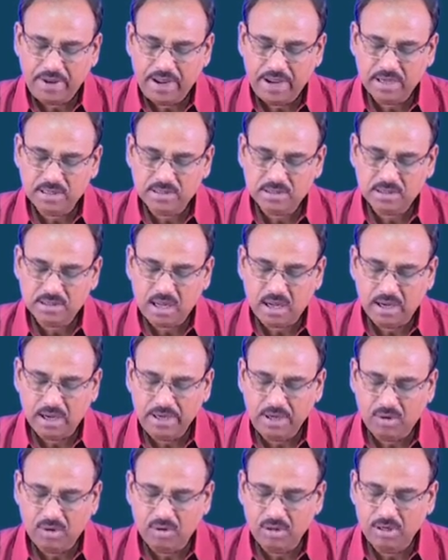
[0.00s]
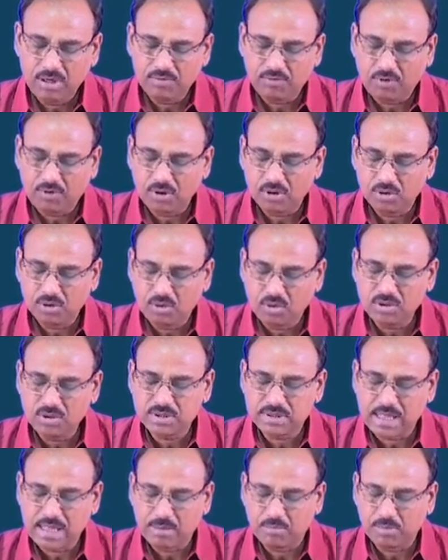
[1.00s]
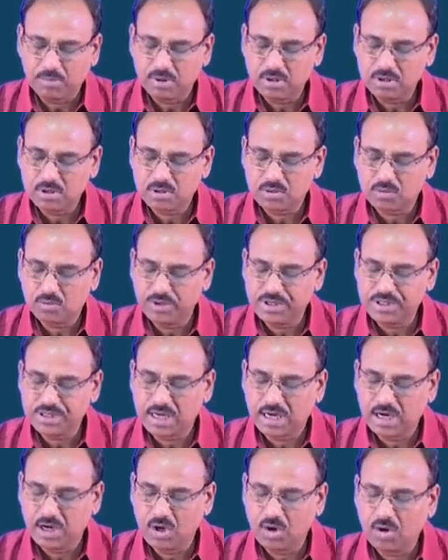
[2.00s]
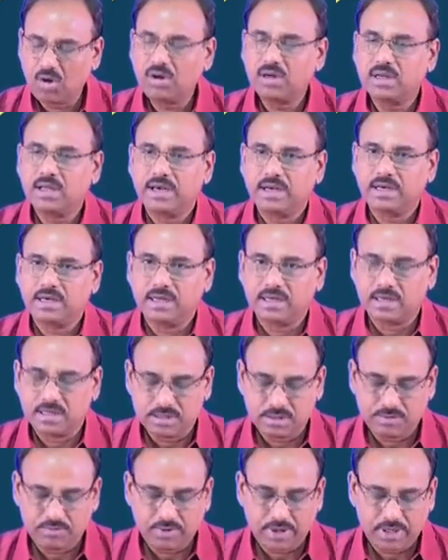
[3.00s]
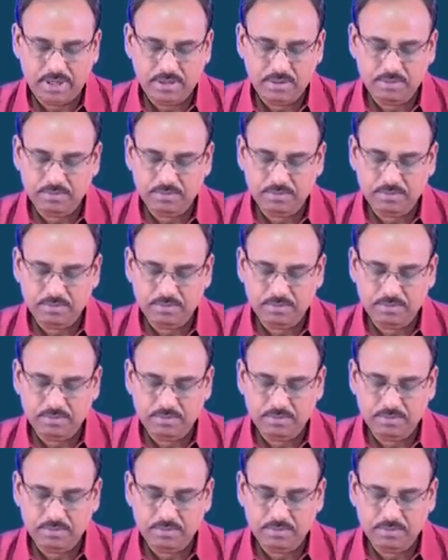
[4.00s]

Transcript: x I only for those samples which are not correctly classified,